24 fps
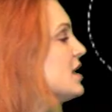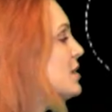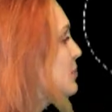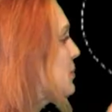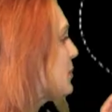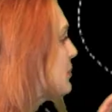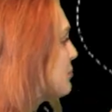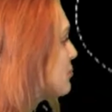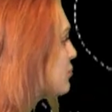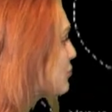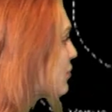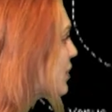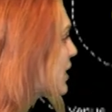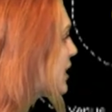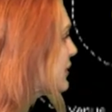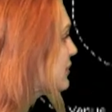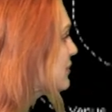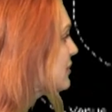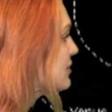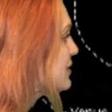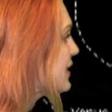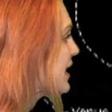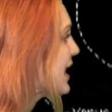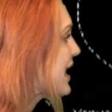But prior
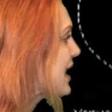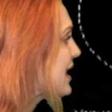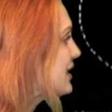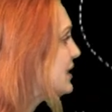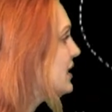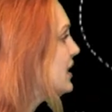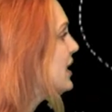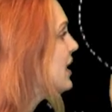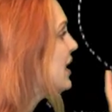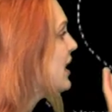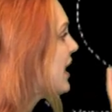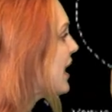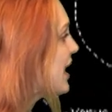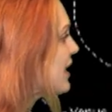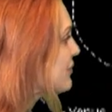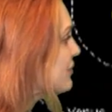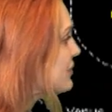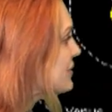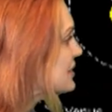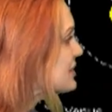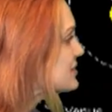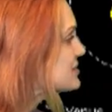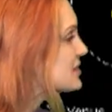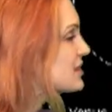to that,
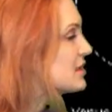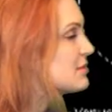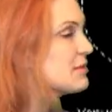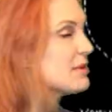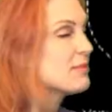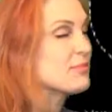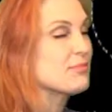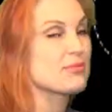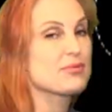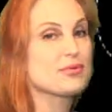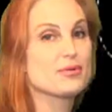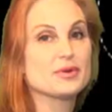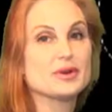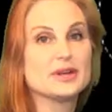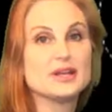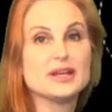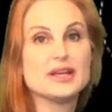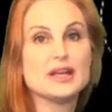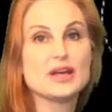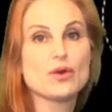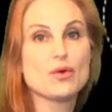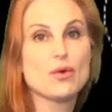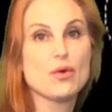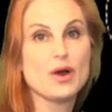everything's going to be
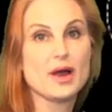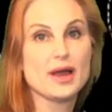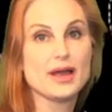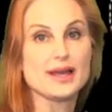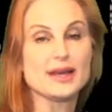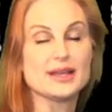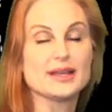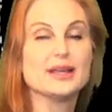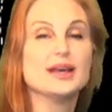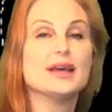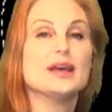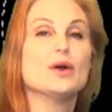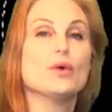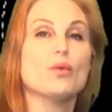pretty quiet